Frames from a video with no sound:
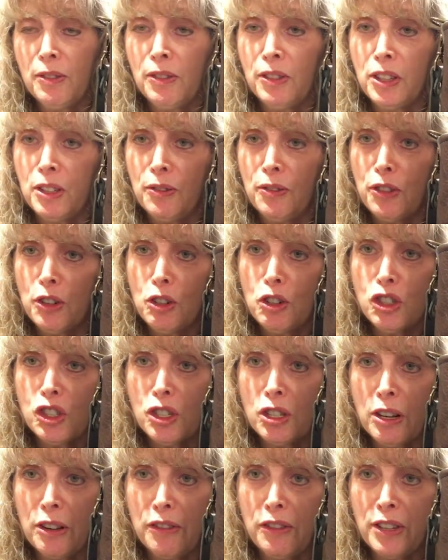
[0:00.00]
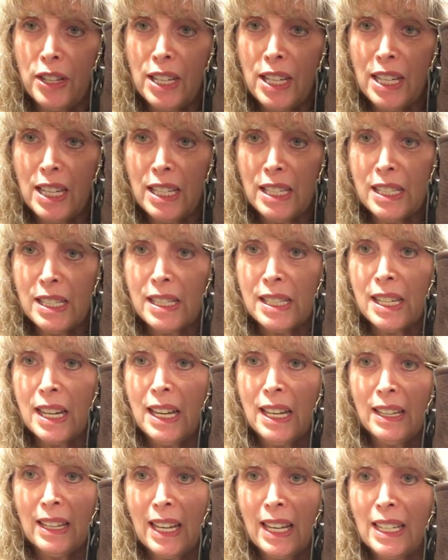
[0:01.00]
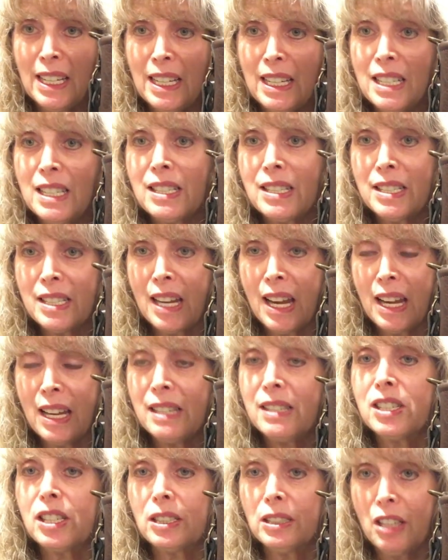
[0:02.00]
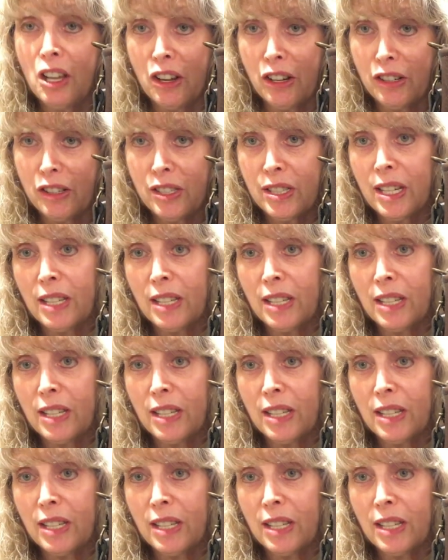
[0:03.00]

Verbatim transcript: the version of it is that it is a deluxe,